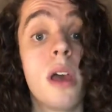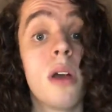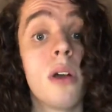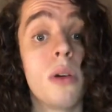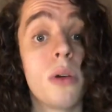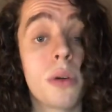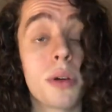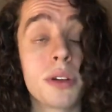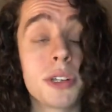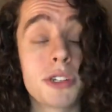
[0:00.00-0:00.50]

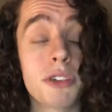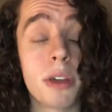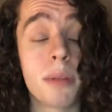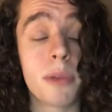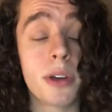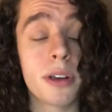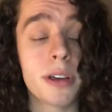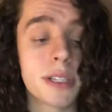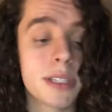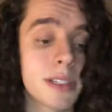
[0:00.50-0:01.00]
or
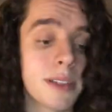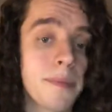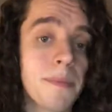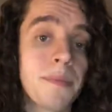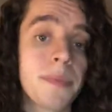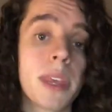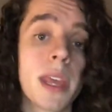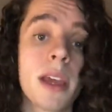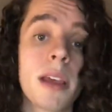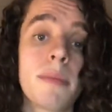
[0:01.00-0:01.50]
trademarks.
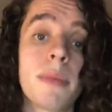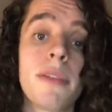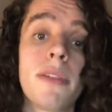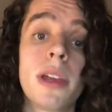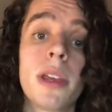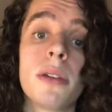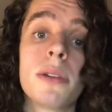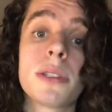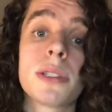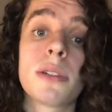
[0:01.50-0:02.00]
My
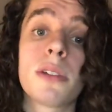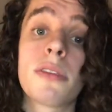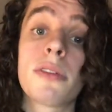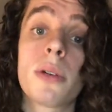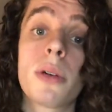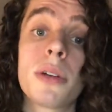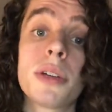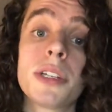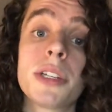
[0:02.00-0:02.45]
videos are, of course,